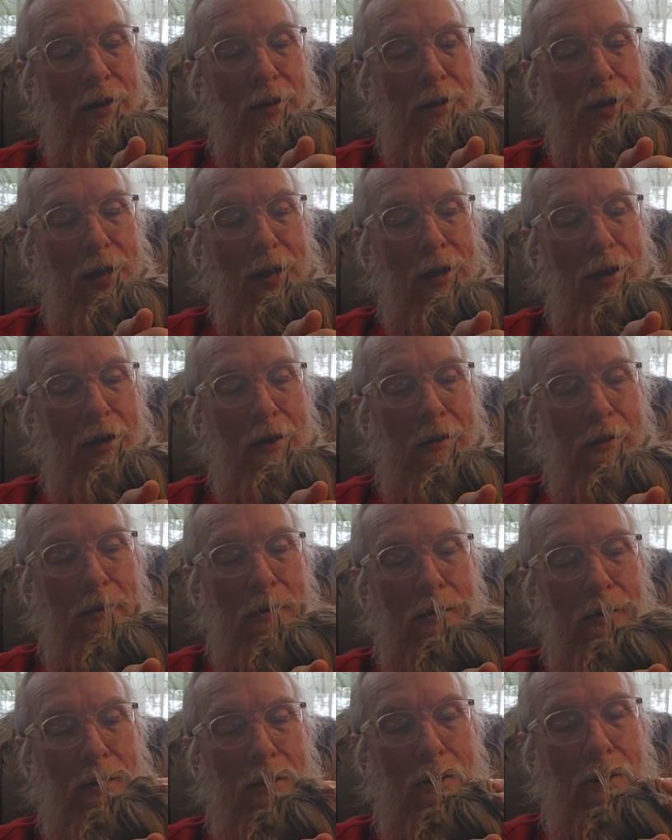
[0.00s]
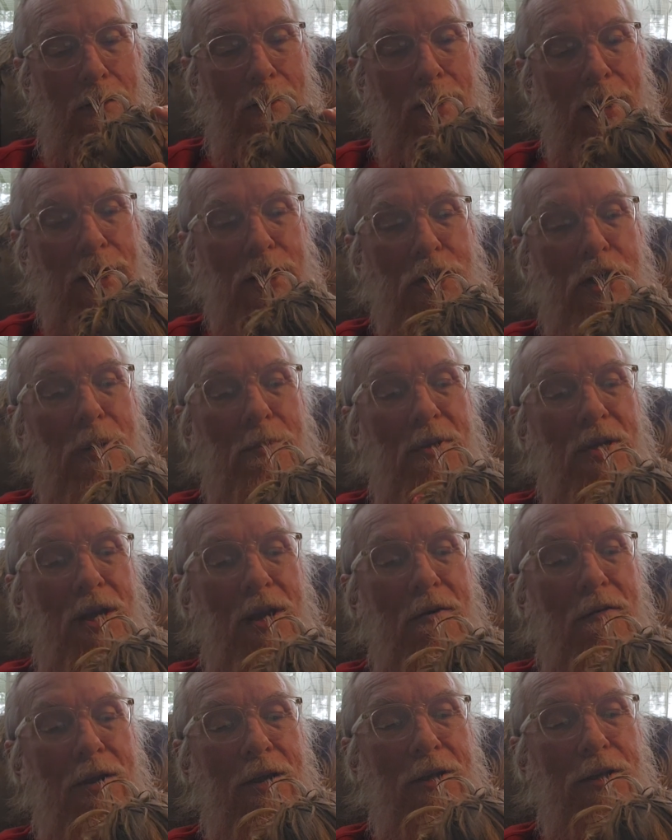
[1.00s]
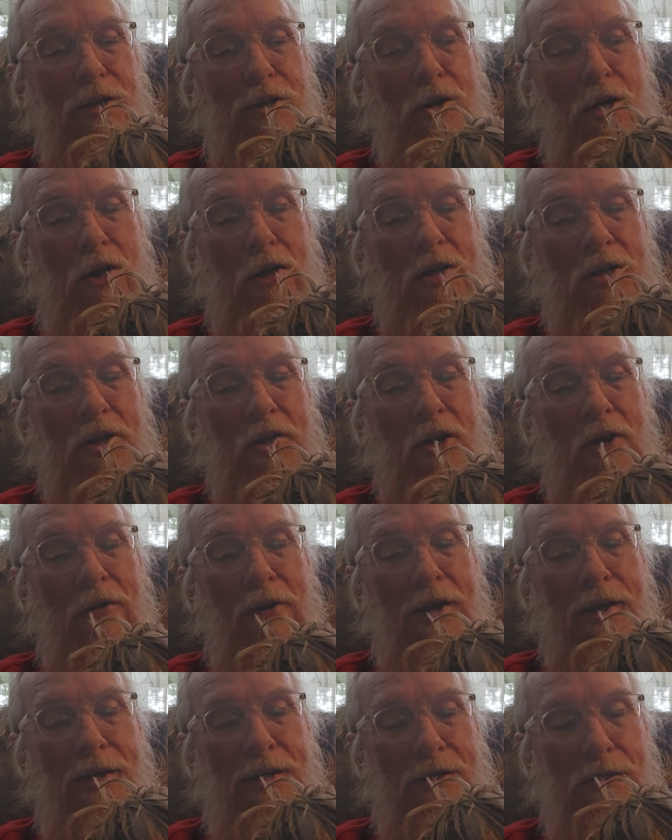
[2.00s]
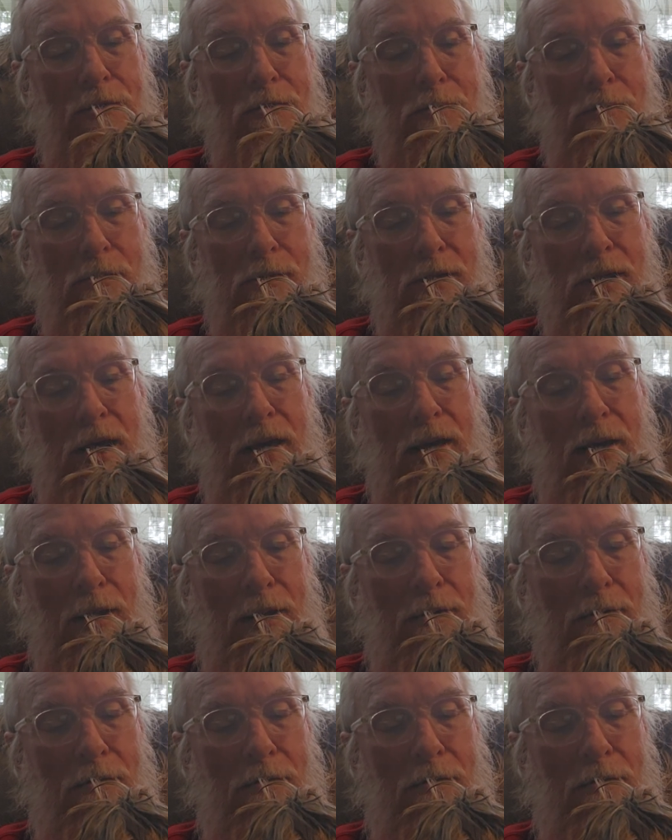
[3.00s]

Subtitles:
Yeah. Like James Herriot's dog stories. Yeah.